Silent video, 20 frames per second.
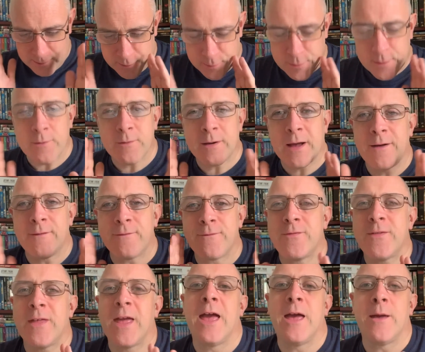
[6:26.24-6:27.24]
still have
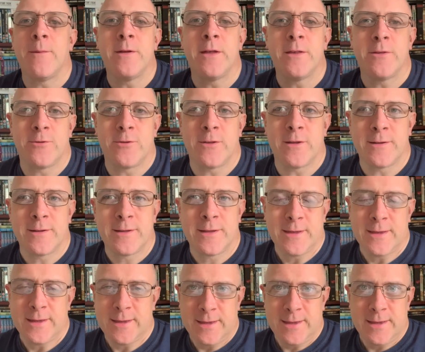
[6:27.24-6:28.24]
the image that
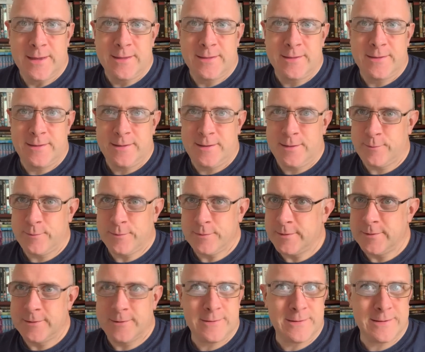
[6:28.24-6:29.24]
this was
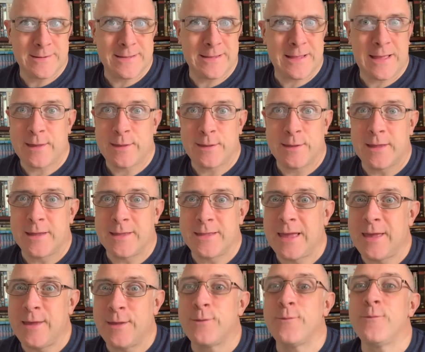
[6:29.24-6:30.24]
not a
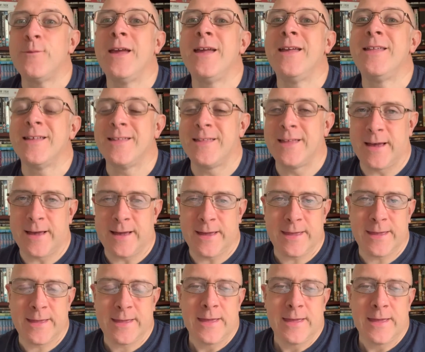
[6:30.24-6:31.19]
nice way to die.